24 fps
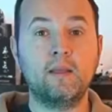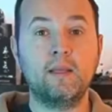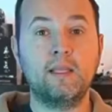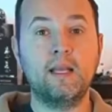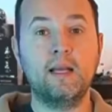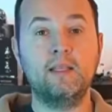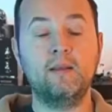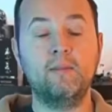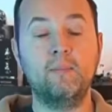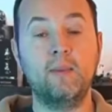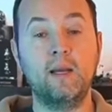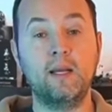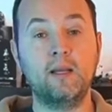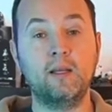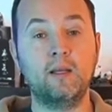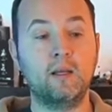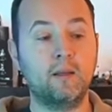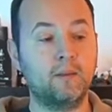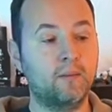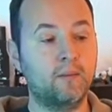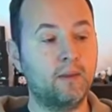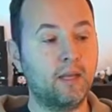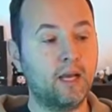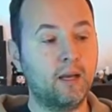test
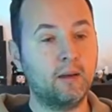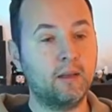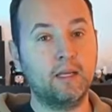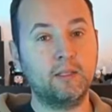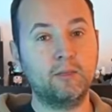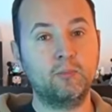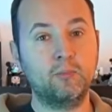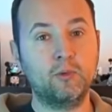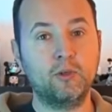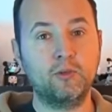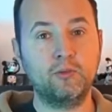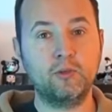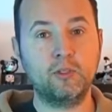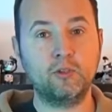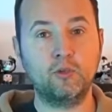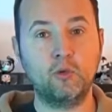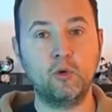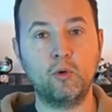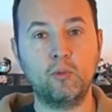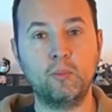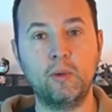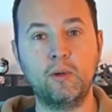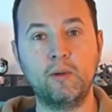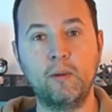baker. Now let's briefly
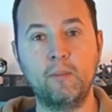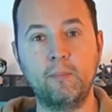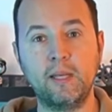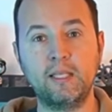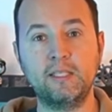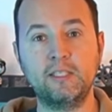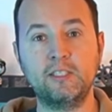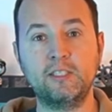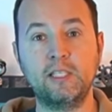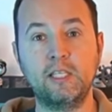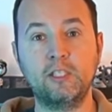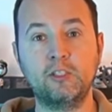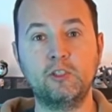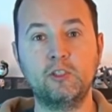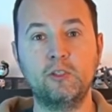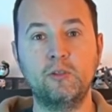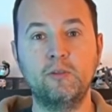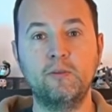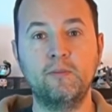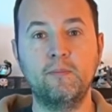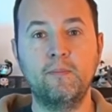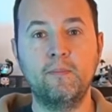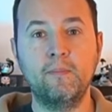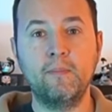talk about the base
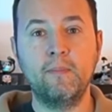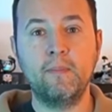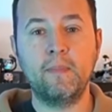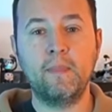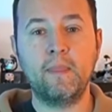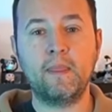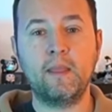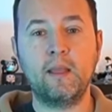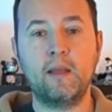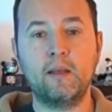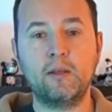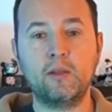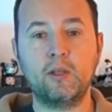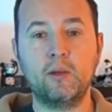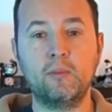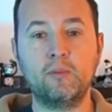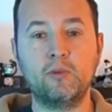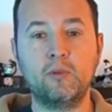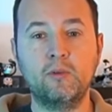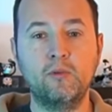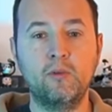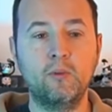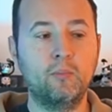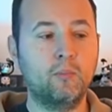station. In terms
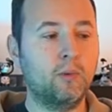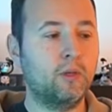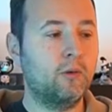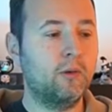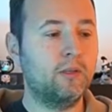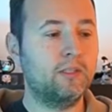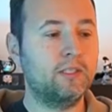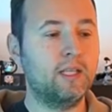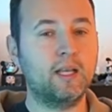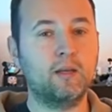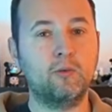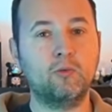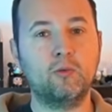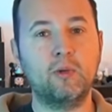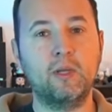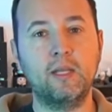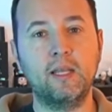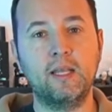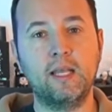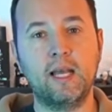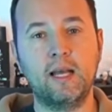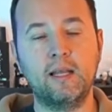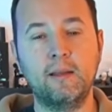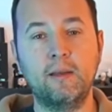of appearance, I
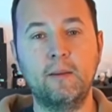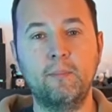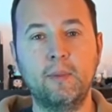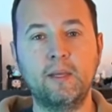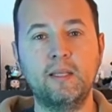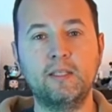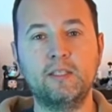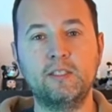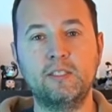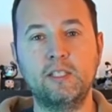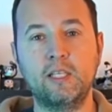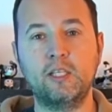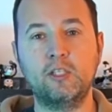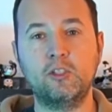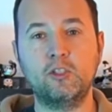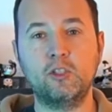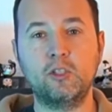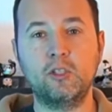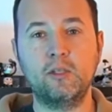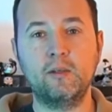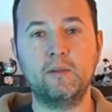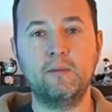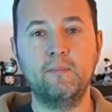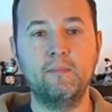really like the base
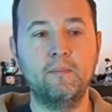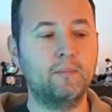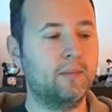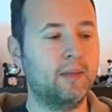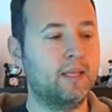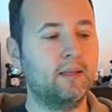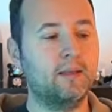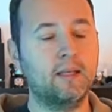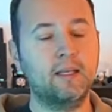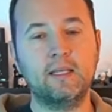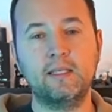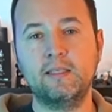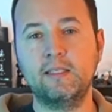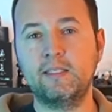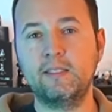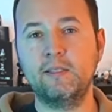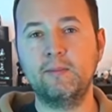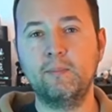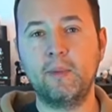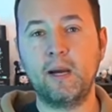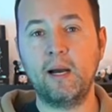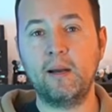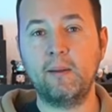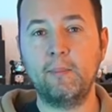station. I think it's
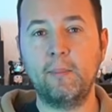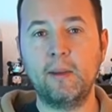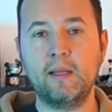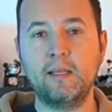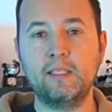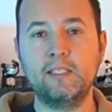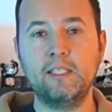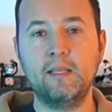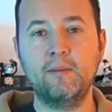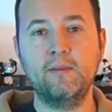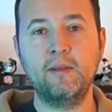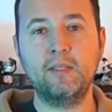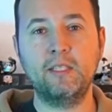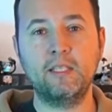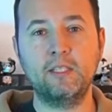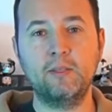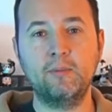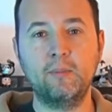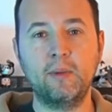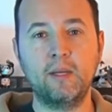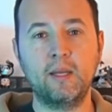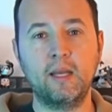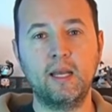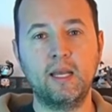inspired by the 70s,
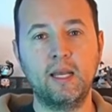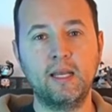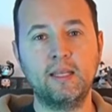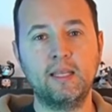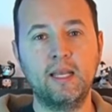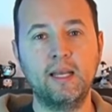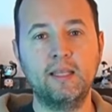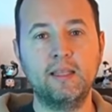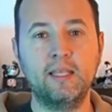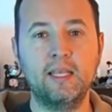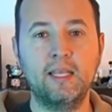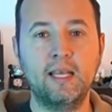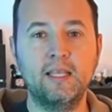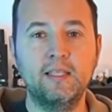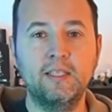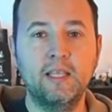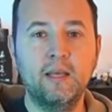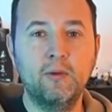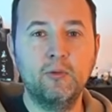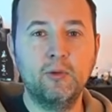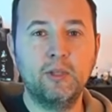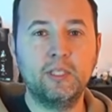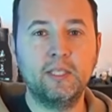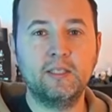but nonetheless, I
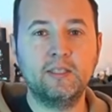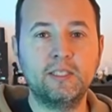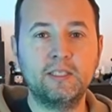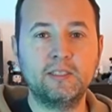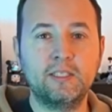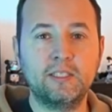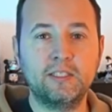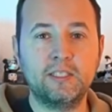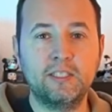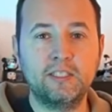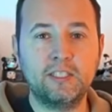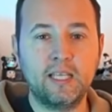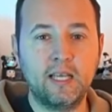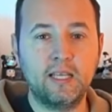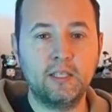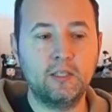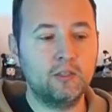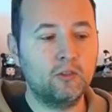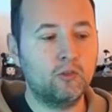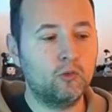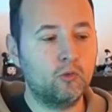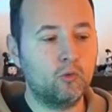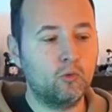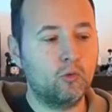really think the design
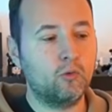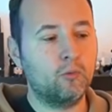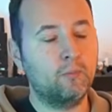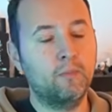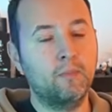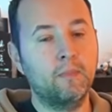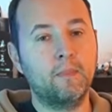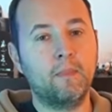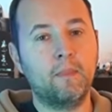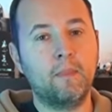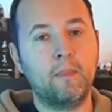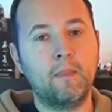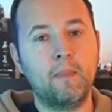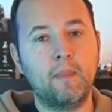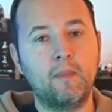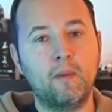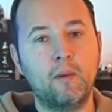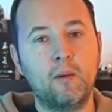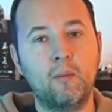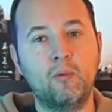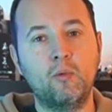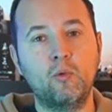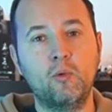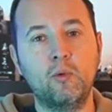is cool.
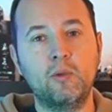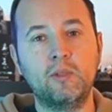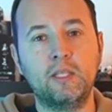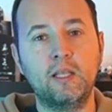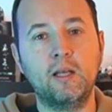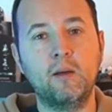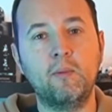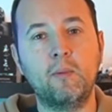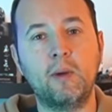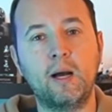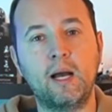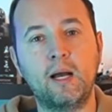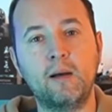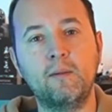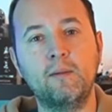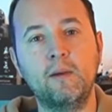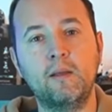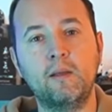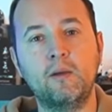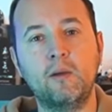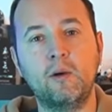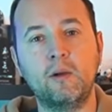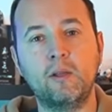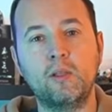Of course, here we have a
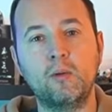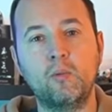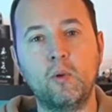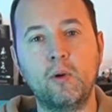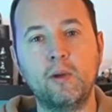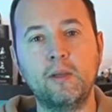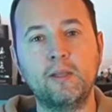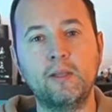dirty water